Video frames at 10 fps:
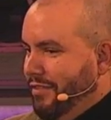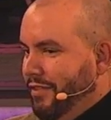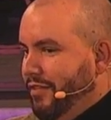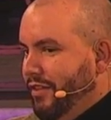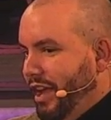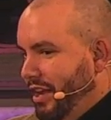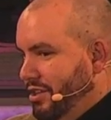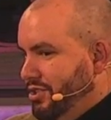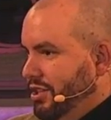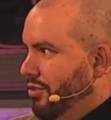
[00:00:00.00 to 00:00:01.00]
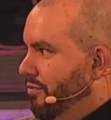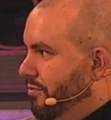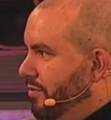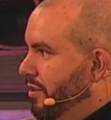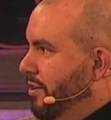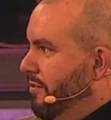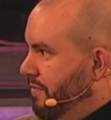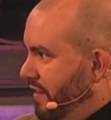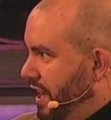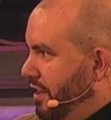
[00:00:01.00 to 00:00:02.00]
and then the energy of
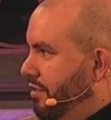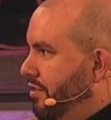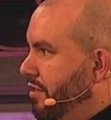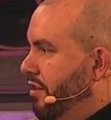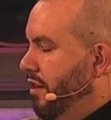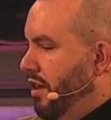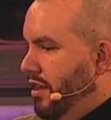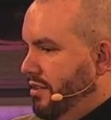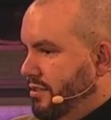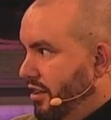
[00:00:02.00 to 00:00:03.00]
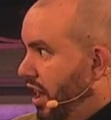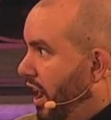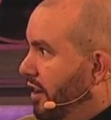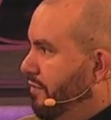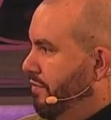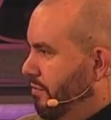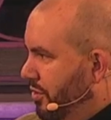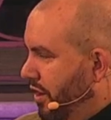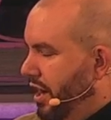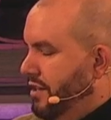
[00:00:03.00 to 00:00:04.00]
faith and life from
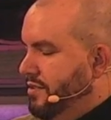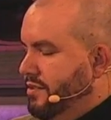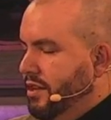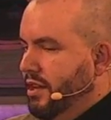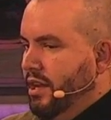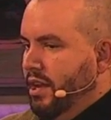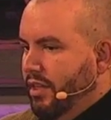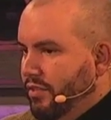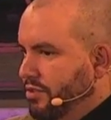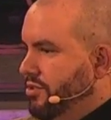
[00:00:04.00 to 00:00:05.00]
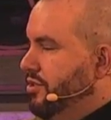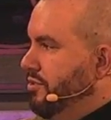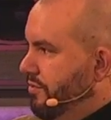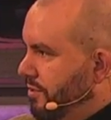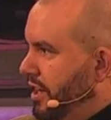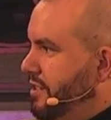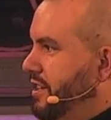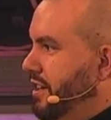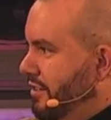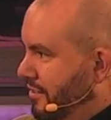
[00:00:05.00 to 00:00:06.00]
Christ, and those two
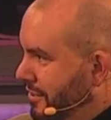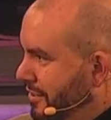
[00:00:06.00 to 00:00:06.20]
fighting